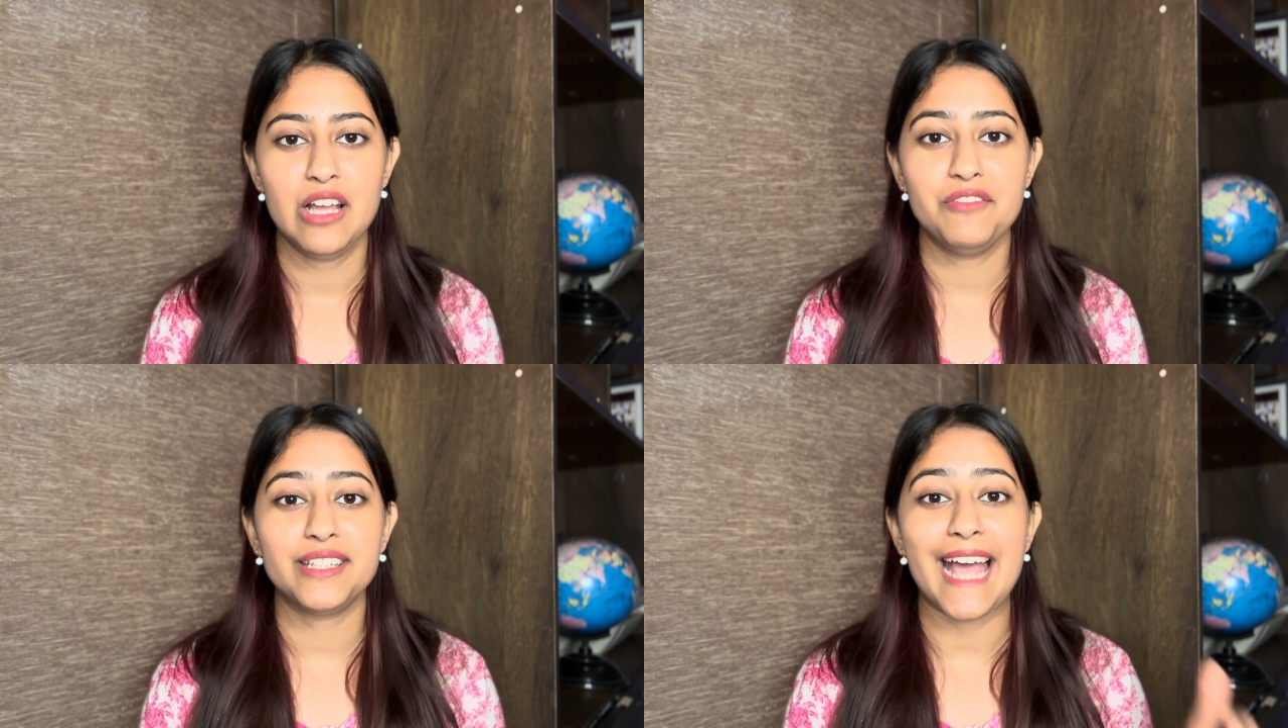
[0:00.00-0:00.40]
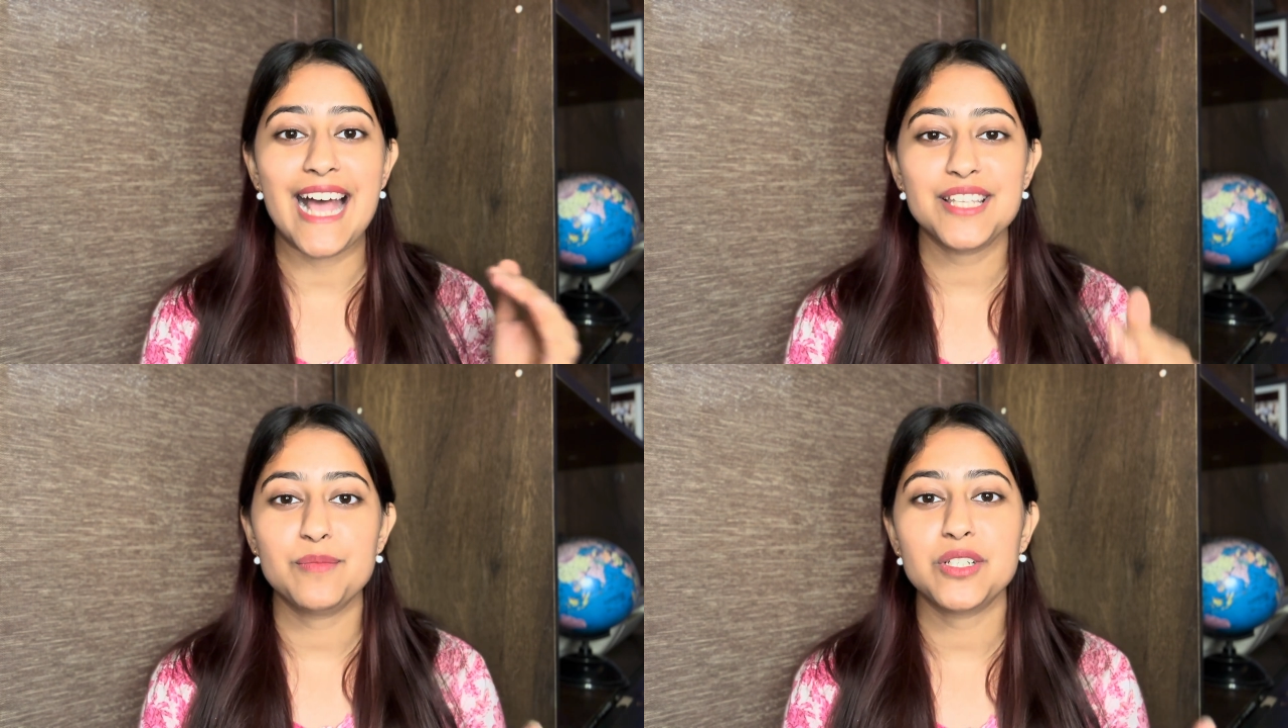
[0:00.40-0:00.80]
with
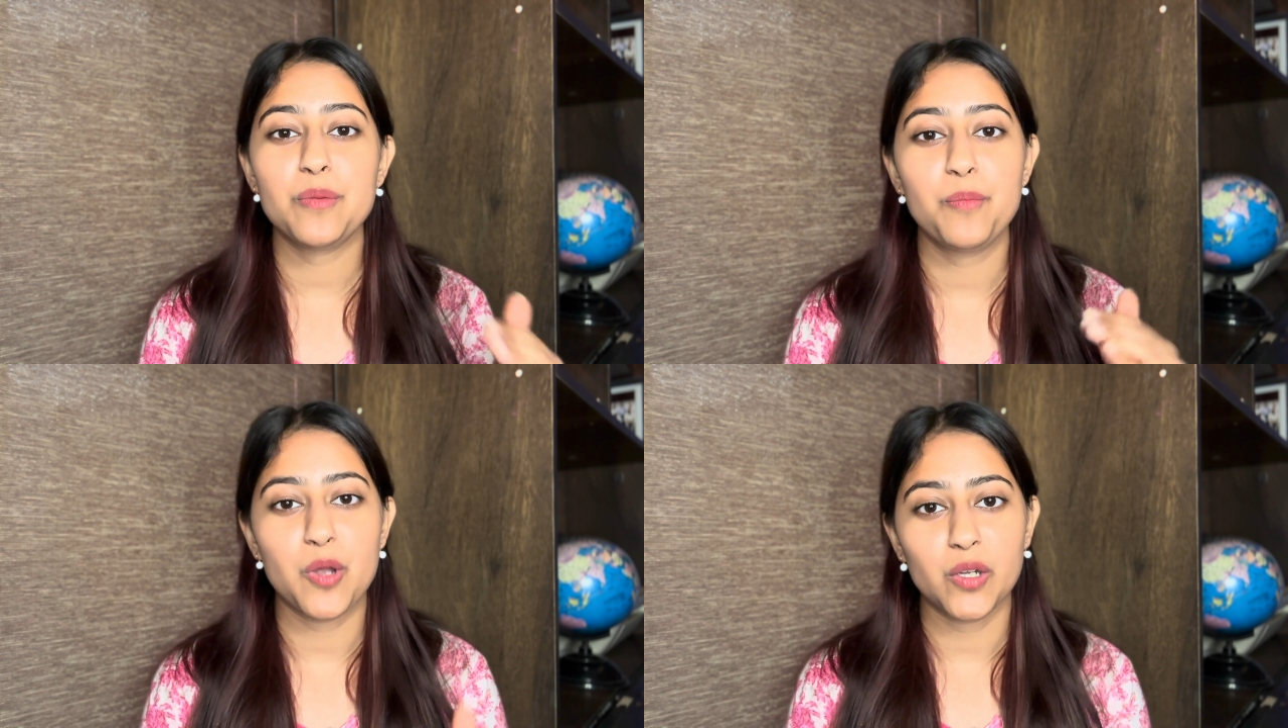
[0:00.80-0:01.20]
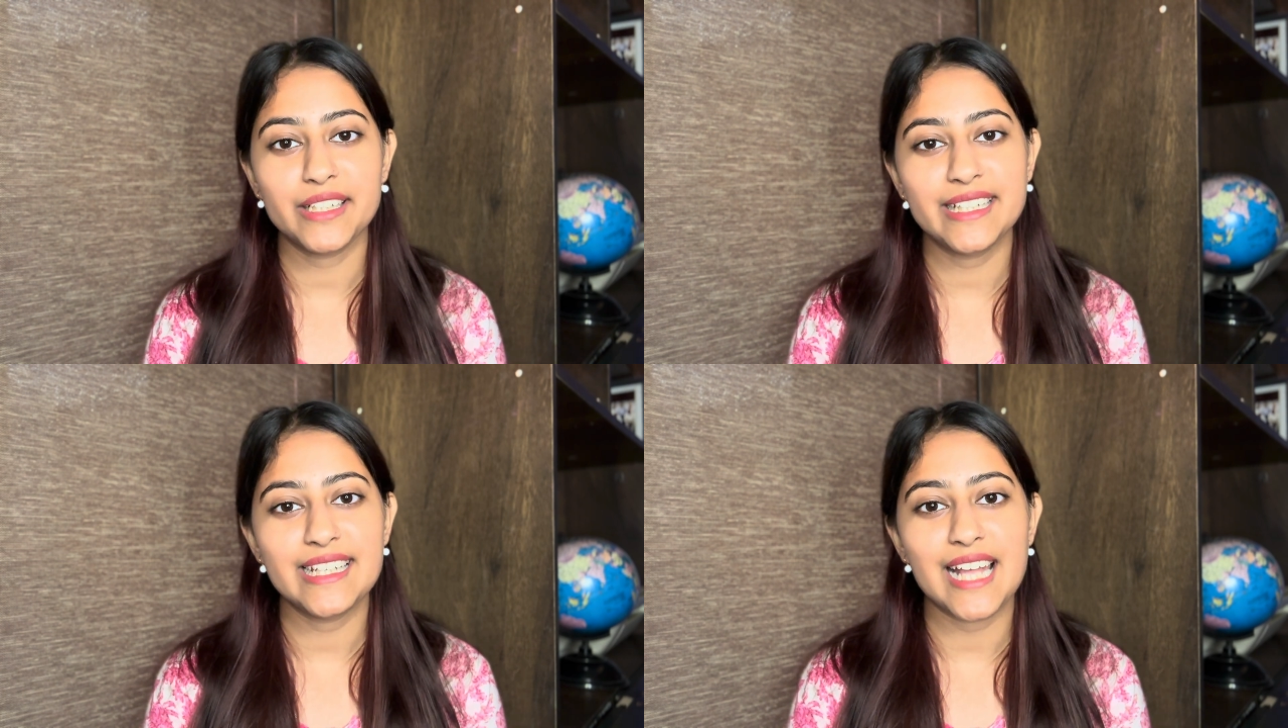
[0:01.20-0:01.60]
as much
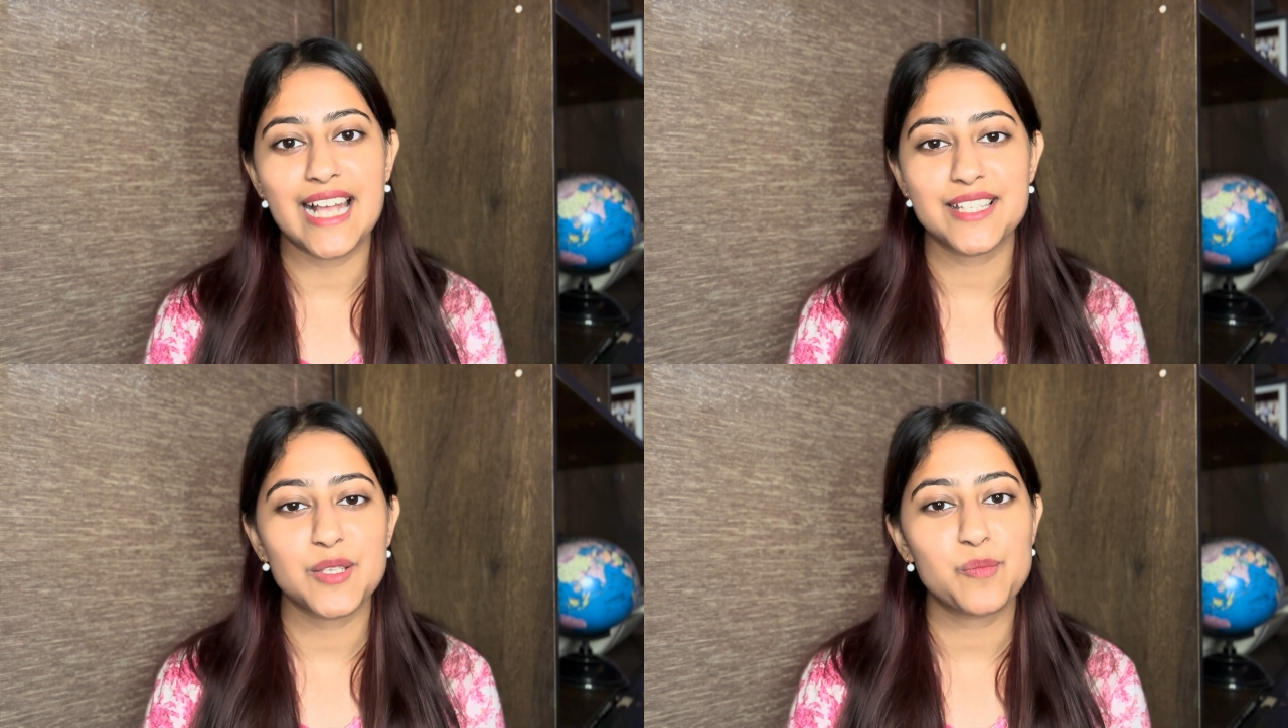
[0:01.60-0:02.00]
purity as is